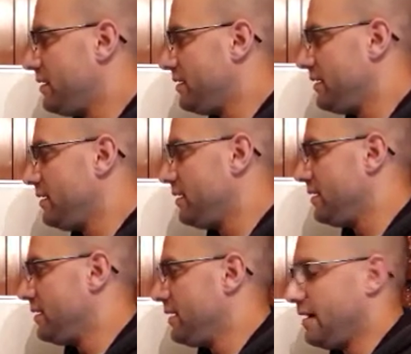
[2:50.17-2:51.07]
the
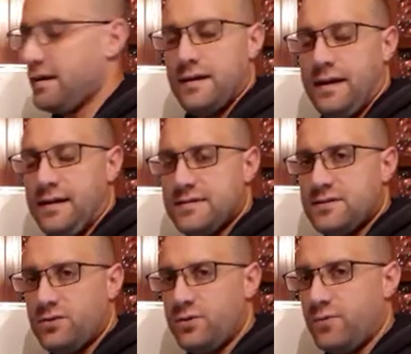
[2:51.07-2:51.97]

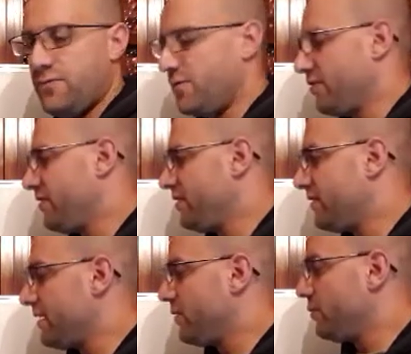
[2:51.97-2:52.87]
external forces
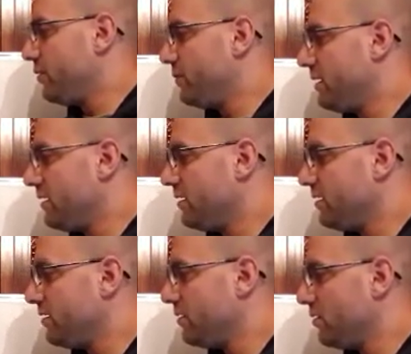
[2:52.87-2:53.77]
that will be
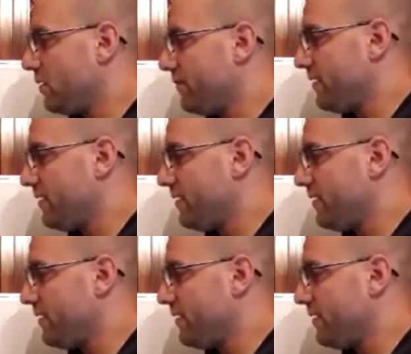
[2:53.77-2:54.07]
of